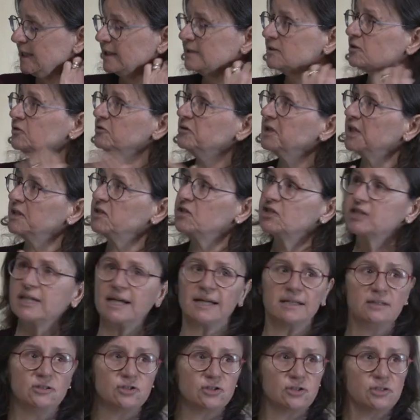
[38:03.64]
that you can
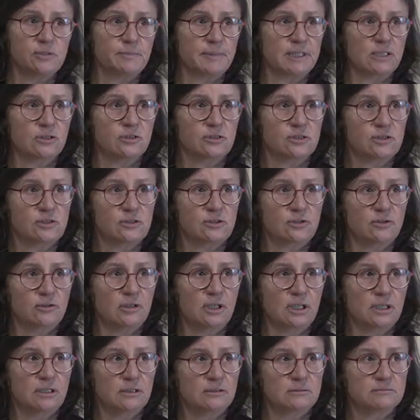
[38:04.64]
shine just because you
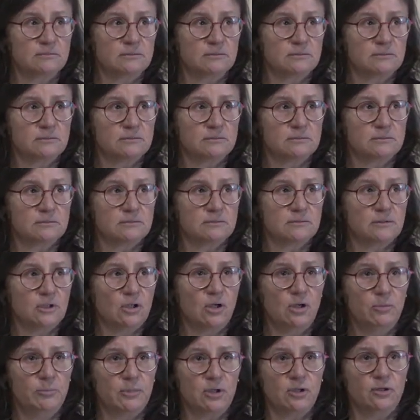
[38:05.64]
are
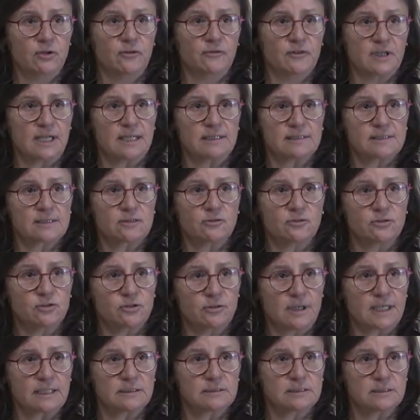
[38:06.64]
a ball of gas
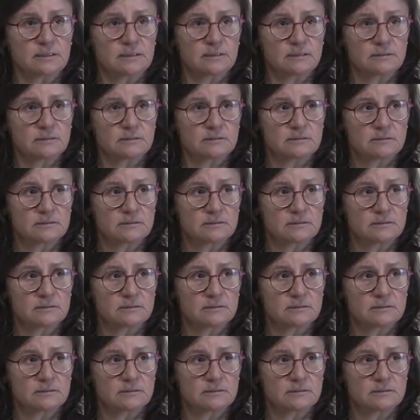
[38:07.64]
contracting.